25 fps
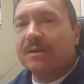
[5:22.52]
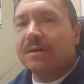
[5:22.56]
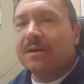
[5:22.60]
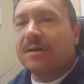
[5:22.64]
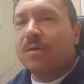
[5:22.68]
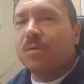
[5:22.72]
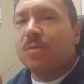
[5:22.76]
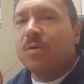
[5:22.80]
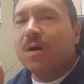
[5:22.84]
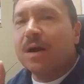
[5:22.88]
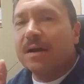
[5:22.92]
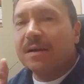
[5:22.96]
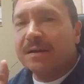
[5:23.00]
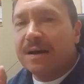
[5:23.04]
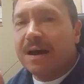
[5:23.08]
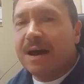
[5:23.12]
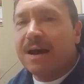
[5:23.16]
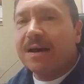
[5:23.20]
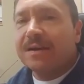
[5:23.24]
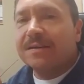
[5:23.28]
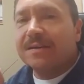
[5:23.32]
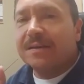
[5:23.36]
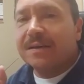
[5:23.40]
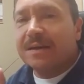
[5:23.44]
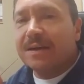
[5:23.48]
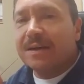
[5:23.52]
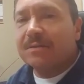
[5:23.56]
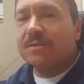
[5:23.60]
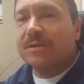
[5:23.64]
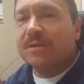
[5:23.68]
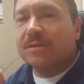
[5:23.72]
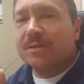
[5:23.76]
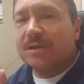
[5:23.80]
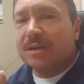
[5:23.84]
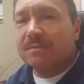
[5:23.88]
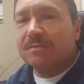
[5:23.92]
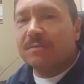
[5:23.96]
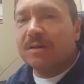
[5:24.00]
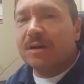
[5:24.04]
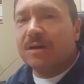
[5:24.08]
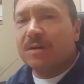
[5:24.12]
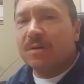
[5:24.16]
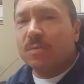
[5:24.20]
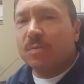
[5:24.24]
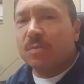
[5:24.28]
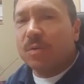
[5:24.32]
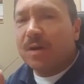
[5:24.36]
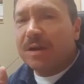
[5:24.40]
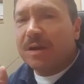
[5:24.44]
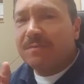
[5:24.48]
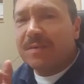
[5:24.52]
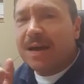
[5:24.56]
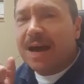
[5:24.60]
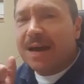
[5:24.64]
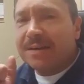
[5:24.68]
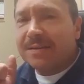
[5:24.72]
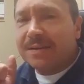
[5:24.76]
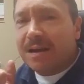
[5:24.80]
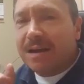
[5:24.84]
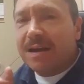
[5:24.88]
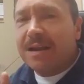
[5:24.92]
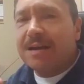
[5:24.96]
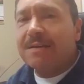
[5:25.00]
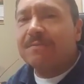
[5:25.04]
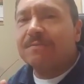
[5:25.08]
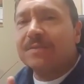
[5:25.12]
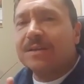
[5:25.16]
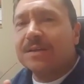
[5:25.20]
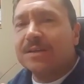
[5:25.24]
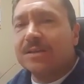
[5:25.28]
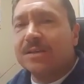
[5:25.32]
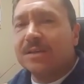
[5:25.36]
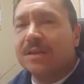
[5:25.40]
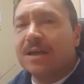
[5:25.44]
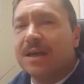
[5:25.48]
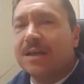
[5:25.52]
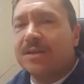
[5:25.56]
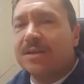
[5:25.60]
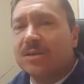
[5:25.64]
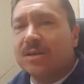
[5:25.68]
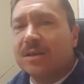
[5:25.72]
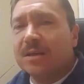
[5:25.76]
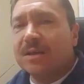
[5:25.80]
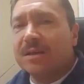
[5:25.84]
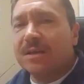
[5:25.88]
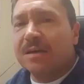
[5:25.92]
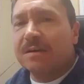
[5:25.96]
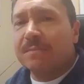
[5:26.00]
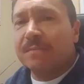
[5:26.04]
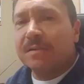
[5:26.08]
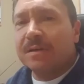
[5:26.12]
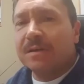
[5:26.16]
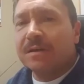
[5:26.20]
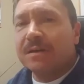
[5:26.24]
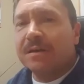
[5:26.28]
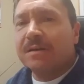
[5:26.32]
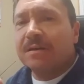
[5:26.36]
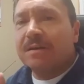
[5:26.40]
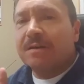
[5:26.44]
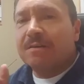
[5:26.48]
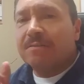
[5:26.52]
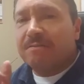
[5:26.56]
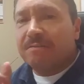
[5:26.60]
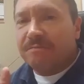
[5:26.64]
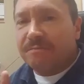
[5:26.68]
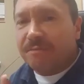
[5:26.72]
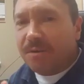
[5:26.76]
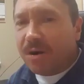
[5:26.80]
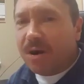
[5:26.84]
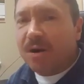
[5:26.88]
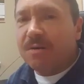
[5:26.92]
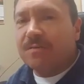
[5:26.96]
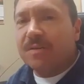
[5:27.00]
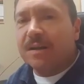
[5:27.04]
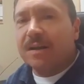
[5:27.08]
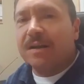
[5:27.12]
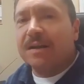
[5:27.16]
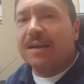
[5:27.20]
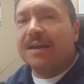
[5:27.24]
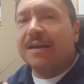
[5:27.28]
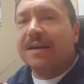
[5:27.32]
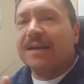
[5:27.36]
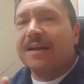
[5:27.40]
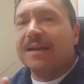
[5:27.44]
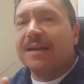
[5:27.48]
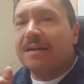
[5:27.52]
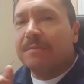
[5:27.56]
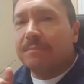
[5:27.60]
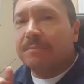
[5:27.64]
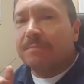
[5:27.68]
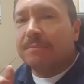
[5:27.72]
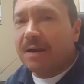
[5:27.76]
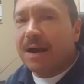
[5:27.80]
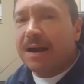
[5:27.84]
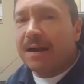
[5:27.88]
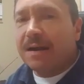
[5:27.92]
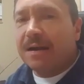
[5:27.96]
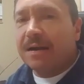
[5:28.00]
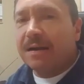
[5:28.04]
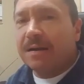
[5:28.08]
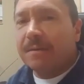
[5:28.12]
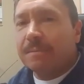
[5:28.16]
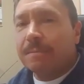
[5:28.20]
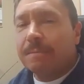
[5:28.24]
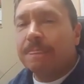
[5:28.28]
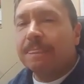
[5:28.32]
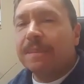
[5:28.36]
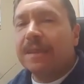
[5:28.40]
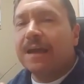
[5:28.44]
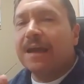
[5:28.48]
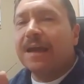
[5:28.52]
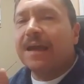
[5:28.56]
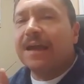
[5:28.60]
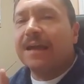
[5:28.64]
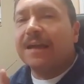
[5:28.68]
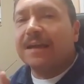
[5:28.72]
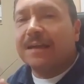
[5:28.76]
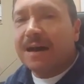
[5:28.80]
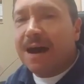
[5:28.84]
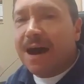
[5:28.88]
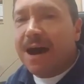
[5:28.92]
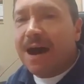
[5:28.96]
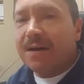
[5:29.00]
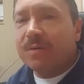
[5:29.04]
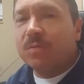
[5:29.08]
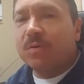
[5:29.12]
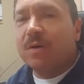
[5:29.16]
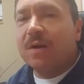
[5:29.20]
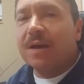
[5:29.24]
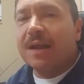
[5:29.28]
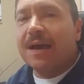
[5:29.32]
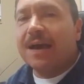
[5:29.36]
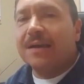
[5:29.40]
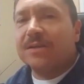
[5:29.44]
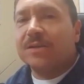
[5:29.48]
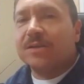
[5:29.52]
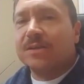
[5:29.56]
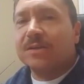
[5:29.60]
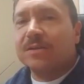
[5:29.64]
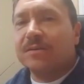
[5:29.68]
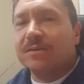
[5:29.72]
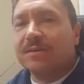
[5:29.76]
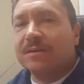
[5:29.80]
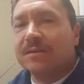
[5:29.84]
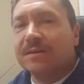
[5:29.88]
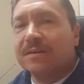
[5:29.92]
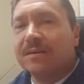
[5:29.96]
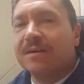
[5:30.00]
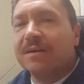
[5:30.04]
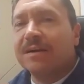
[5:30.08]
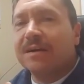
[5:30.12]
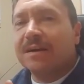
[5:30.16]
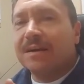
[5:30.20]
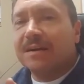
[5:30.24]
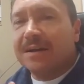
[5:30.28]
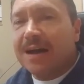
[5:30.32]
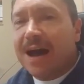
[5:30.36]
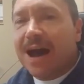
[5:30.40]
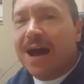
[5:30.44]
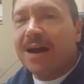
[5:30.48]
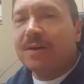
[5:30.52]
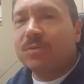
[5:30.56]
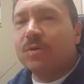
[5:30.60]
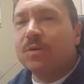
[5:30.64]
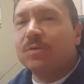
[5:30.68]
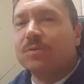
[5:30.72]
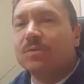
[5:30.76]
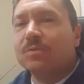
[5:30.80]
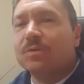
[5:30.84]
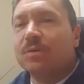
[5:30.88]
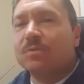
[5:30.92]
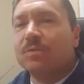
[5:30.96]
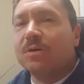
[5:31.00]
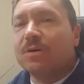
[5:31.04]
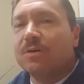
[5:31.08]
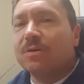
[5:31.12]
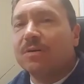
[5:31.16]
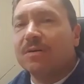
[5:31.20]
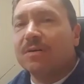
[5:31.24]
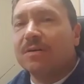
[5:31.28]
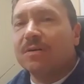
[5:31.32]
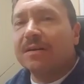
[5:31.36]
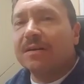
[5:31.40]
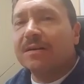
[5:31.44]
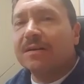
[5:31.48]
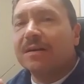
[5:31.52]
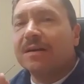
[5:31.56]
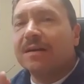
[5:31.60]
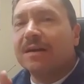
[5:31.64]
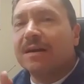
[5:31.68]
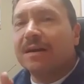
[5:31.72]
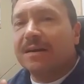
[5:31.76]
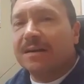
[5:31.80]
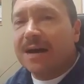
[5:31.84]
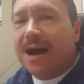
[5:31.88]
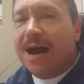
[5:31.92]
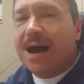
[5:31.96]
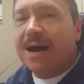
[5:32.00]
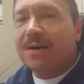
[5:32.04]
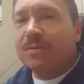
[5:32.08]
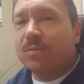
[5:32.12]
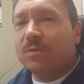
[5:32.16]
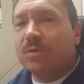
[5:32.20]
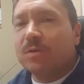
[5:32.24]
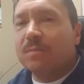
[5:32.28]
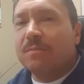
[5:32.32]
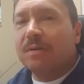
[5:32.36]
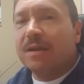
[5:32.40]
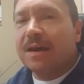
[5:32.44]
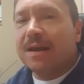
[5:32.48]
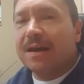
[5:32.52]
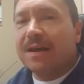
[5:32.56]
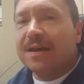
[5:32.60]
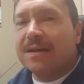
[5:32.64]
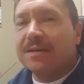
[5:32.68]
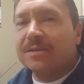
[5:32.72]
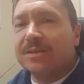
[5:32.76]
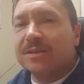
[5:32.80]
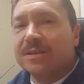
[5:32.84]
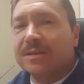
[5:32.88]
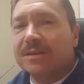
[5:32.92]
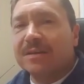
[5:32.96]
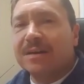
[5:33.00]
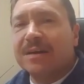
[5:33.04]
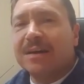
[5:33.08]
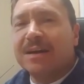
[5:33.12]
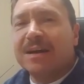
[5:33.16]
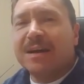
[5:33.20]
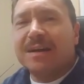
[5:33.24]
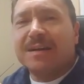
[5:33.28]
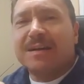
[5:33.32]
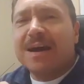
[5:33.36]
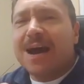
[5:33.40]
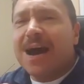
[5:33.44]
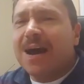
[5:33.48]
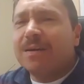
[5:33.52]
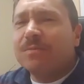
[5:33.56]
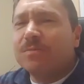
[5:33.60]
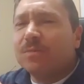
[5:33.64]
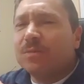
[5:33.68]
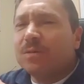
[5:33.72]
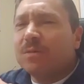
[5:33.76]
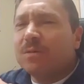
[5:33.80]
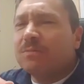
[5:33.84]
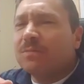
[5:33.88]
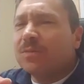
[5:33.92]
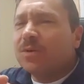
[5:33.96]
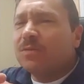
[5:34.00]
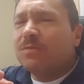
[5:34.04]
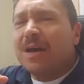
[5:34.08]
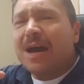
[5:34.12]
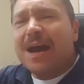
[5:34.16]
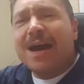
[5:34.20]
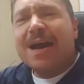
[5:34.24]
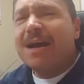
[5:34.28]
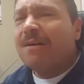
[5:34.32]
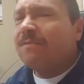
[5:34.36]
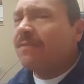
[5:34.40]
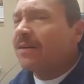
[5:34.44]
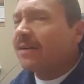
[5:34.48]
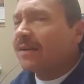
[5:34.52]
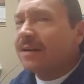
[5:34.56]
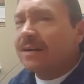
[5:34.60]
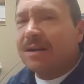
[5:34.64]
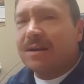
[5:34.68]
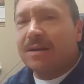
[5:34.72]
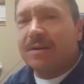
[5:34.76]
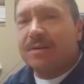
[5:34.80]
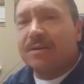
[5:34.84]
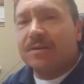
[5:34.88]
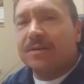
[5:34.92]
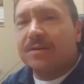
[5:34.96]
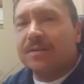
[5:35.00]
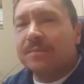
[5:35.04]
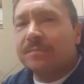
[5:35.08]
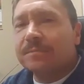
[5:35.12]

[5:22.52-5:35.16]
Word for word: what God tells us to vote. We've got to lift this nation up fervently in prayer, and God will answer. God will reward. God will bless. God will move heaven and earth